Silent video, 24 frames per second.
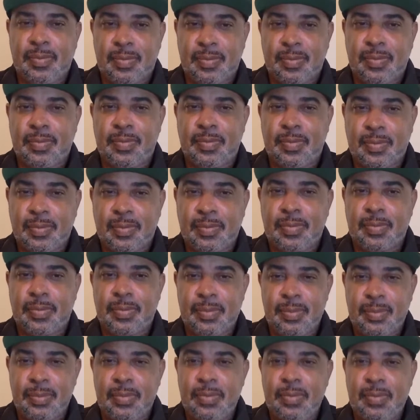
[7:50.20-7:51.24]
year we had
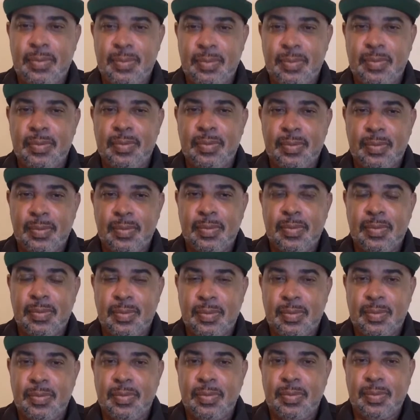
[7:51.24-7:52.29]

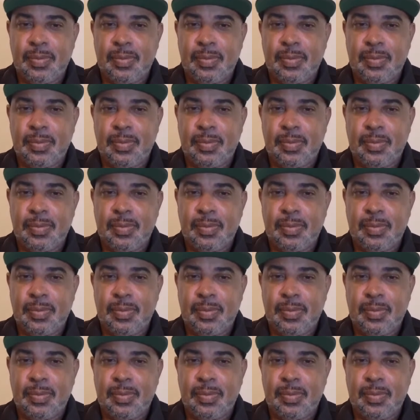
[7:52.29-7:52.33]
the